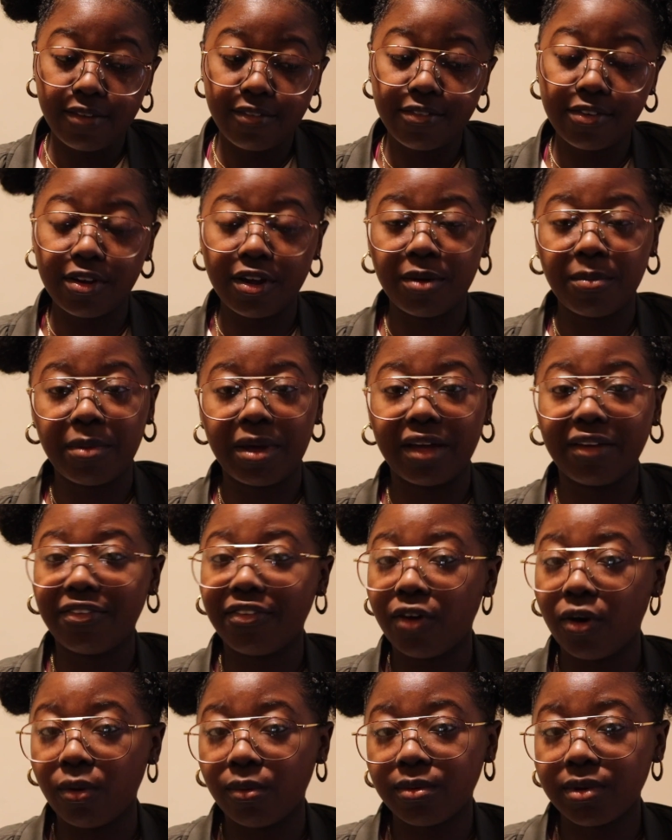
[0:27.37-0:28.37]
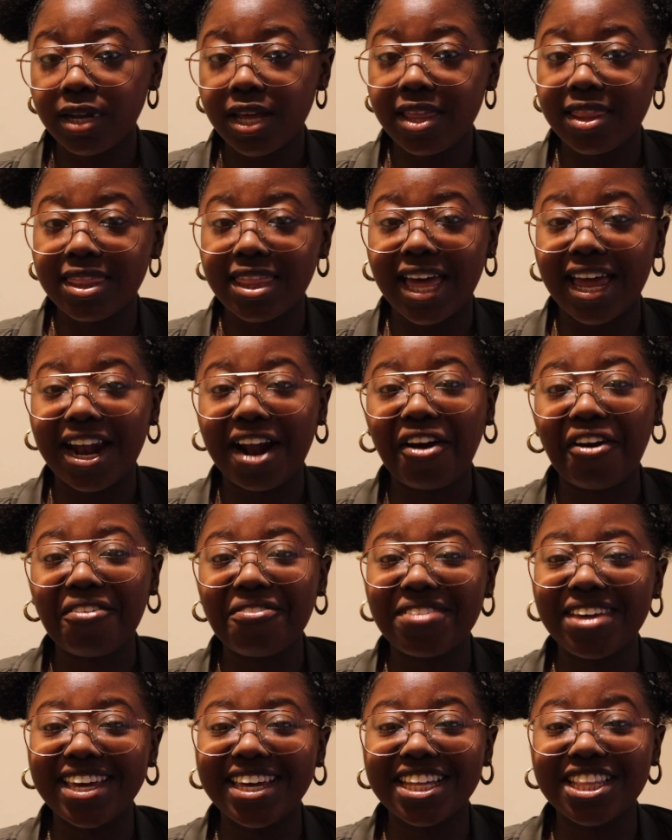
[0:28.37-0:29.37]
from my phone that
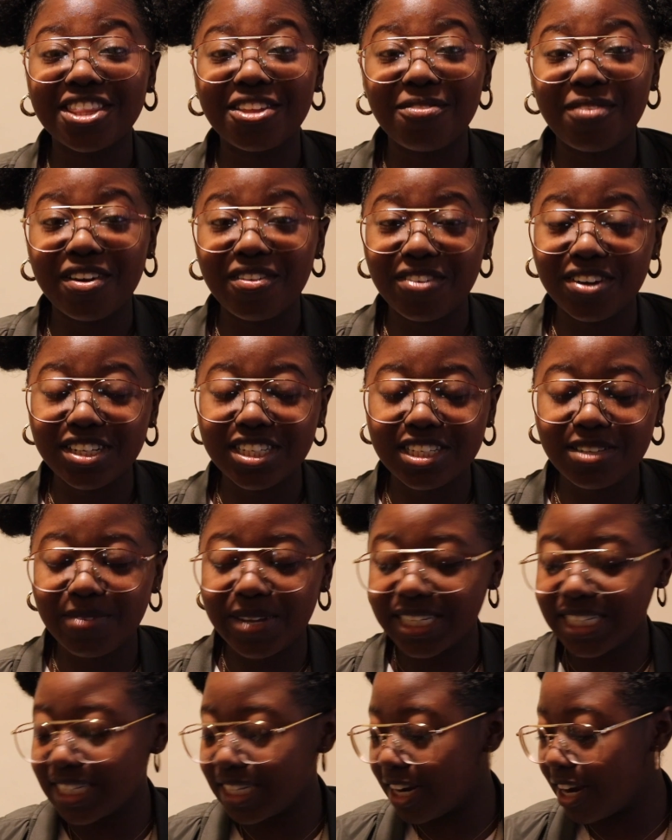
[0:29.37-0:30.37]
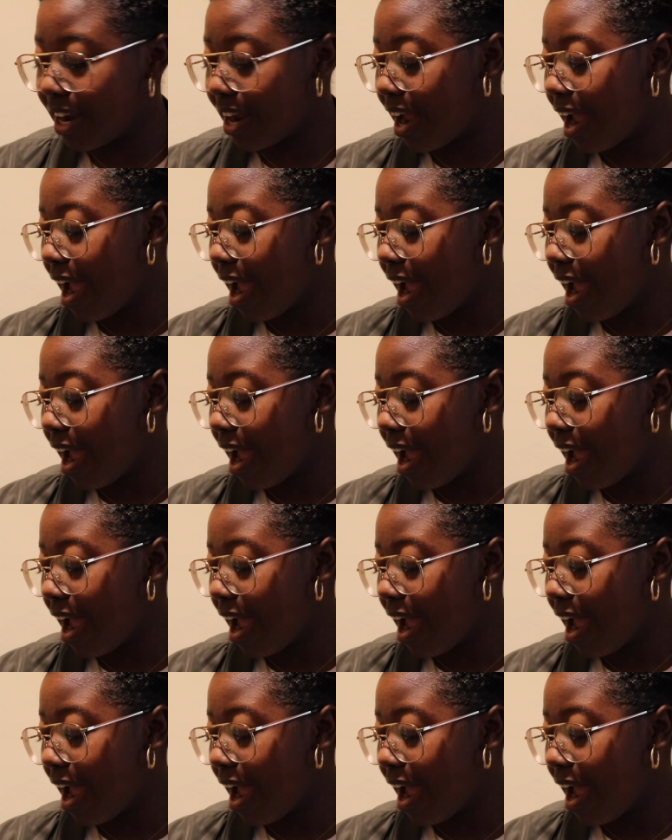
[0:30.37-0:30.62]
helped me get through my first semester.